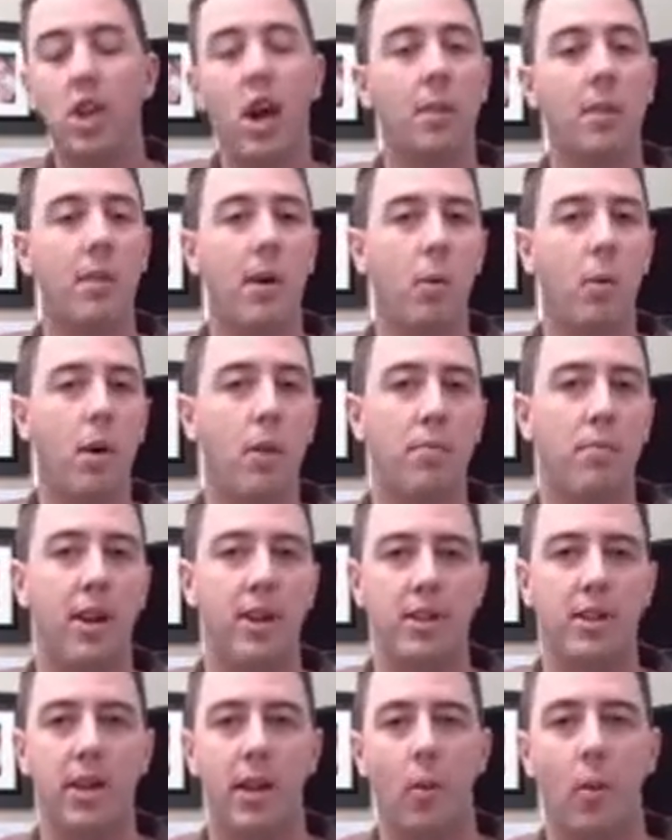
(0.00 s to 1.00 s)
So let's talk
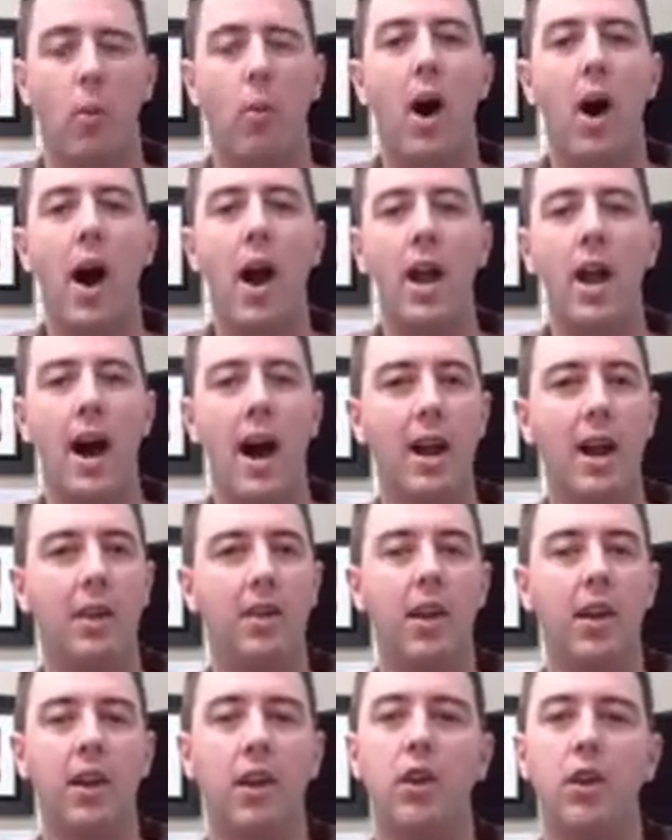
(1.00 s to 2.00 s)
about WordPress then.
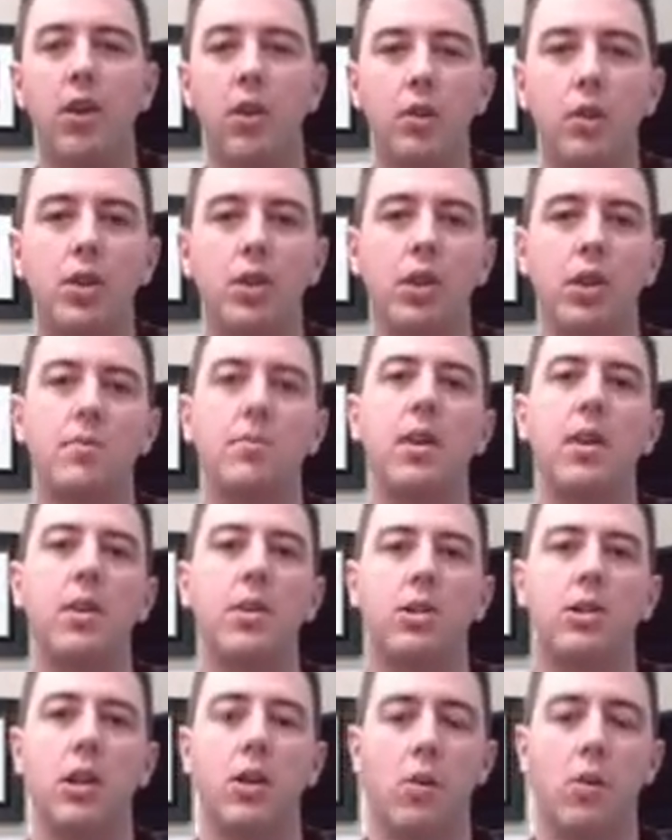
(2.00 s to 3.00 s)
Why I think you
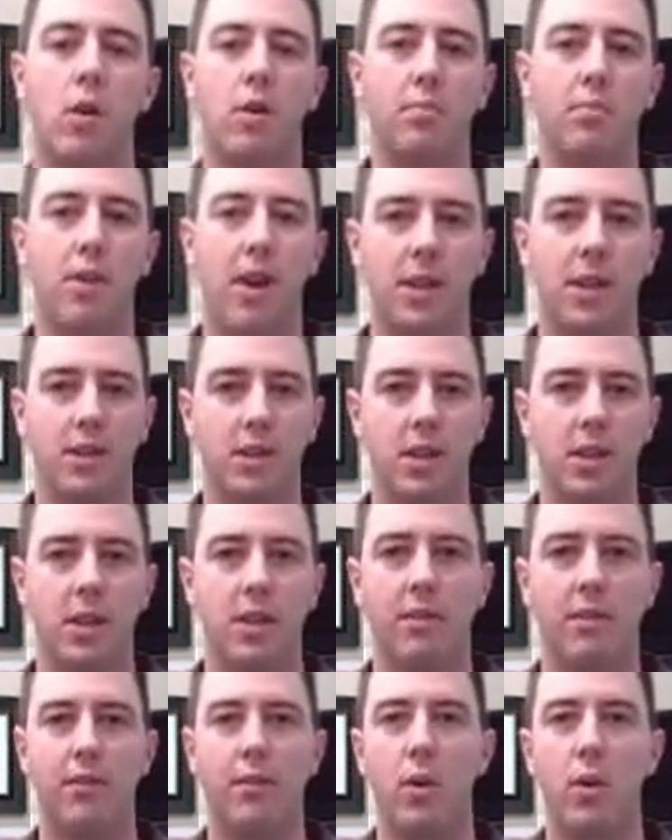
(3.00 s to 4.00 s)
should be using
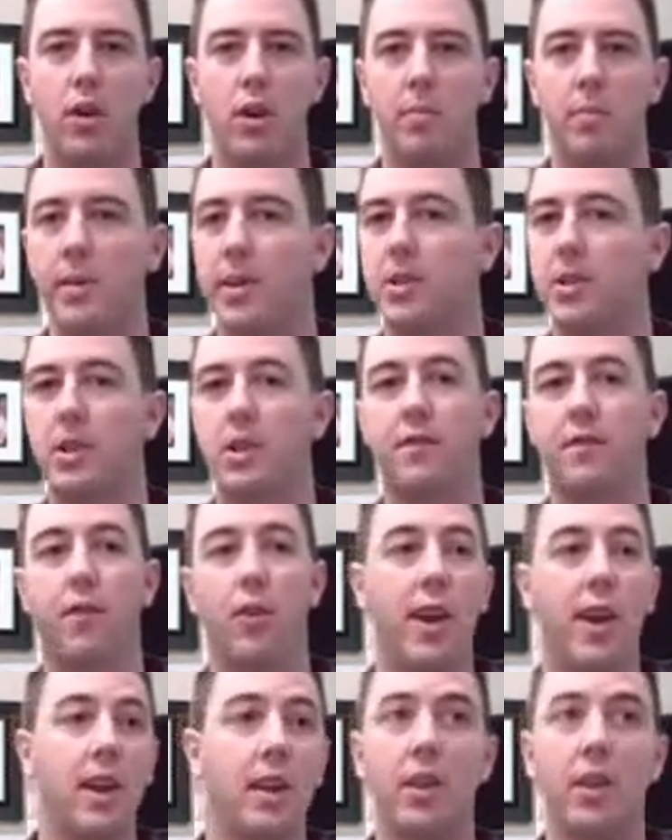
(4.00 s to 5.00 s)
WordPress for your
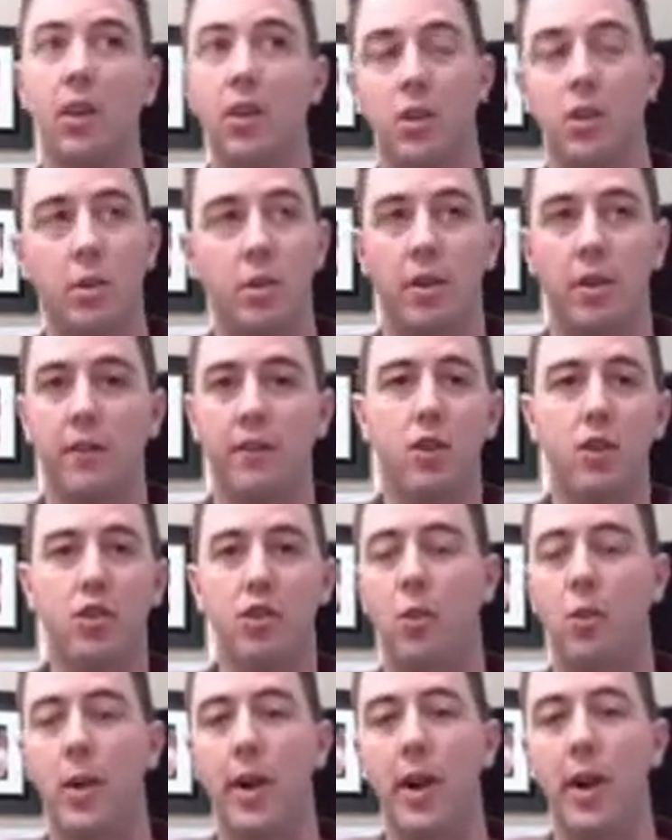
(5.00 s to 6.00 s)
business, for anything you do in
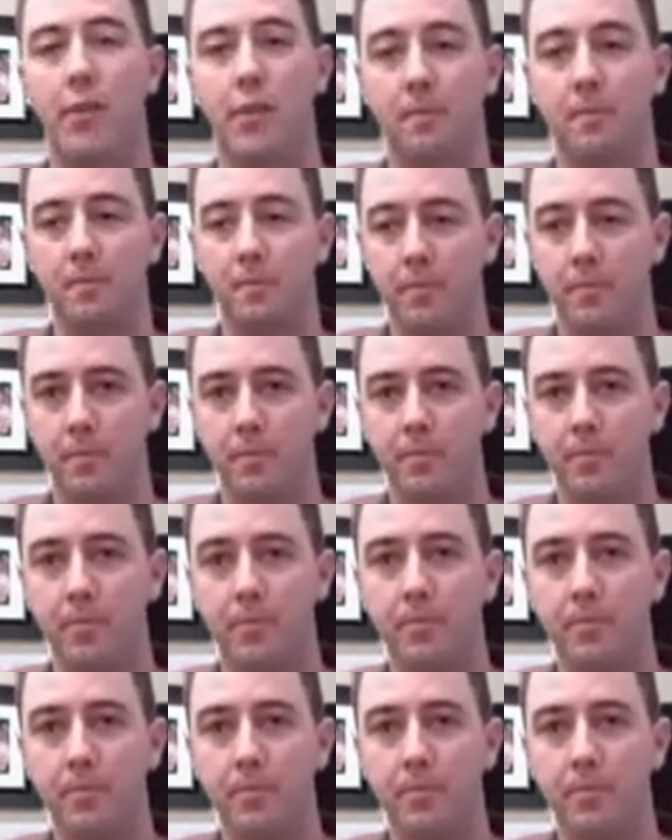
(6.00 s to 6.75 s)
the future, whatever.